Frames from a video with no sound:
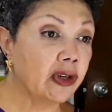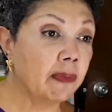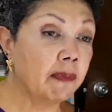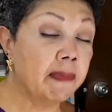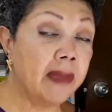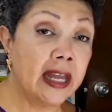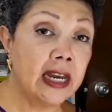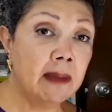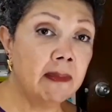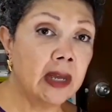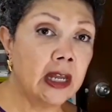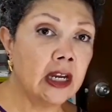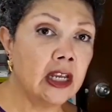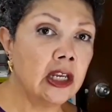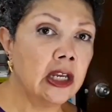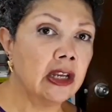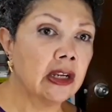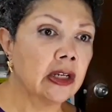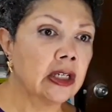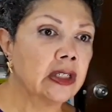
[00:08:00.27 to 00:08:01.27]
many, many
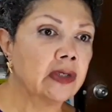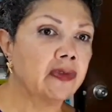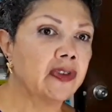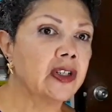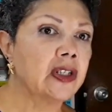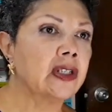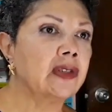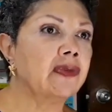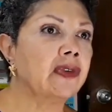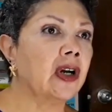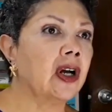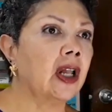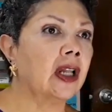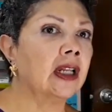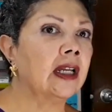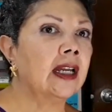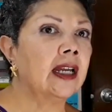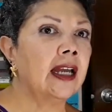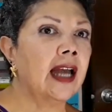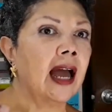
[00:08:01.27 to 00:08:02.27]
years, first of all,
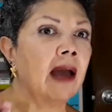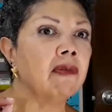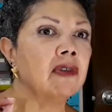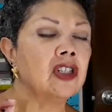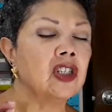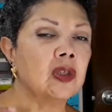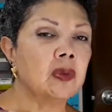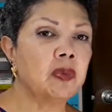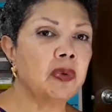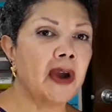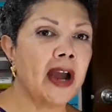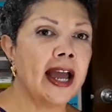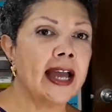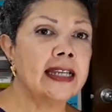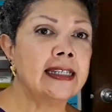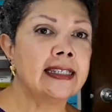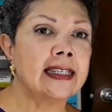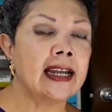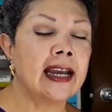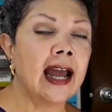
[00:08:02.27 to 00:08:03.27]
I was
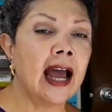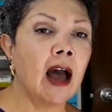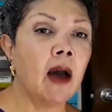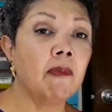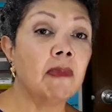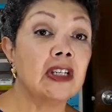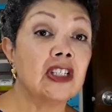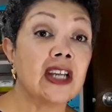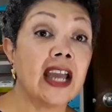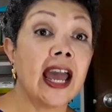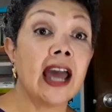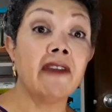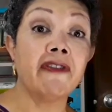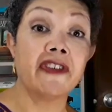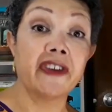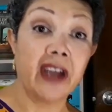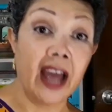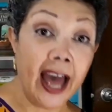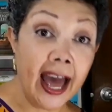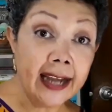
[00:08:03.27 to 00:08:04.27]
surprised at how much I had
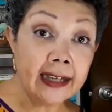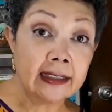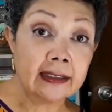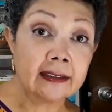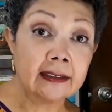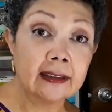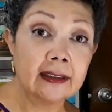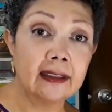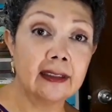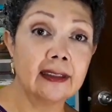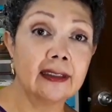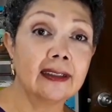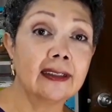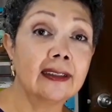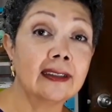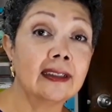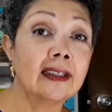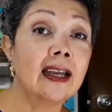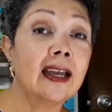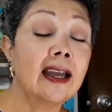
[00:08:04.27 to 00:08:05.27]
forgotten
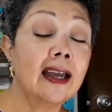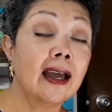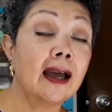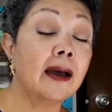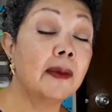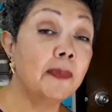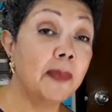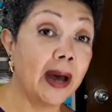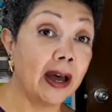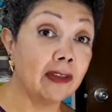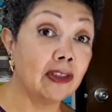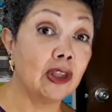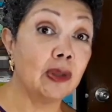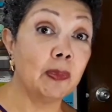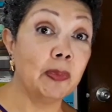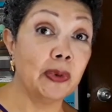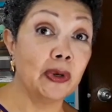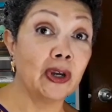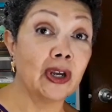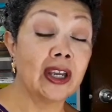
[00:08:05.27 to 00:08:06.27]
about the
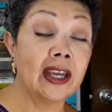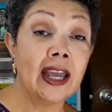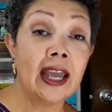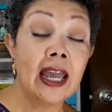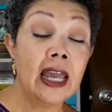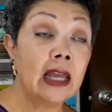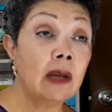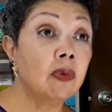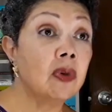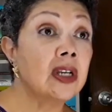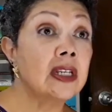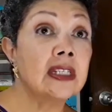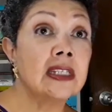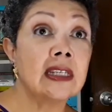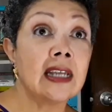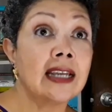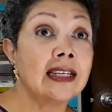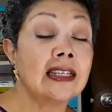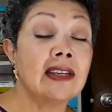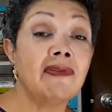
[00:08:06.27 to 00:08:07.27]
book. It was
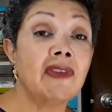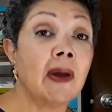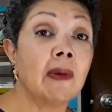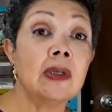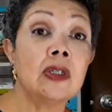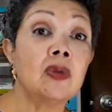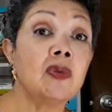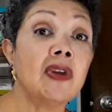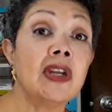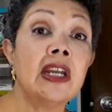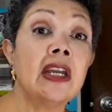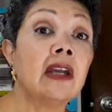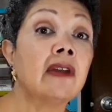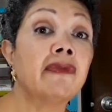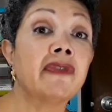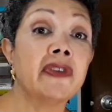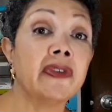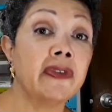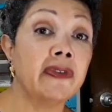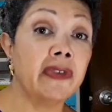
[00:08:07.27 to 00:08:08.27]
as if I was reading it
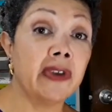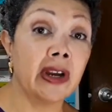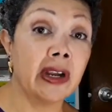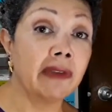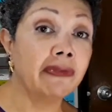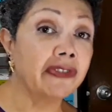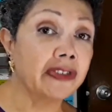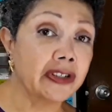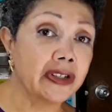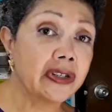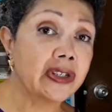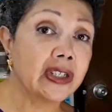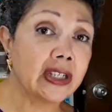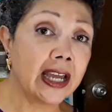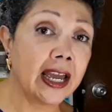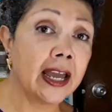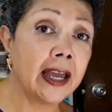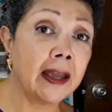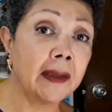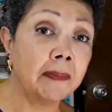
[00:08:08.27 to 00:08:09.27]
for the very first
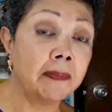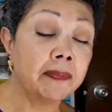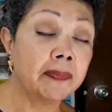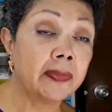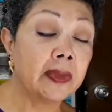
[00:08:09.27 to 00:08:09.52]
time.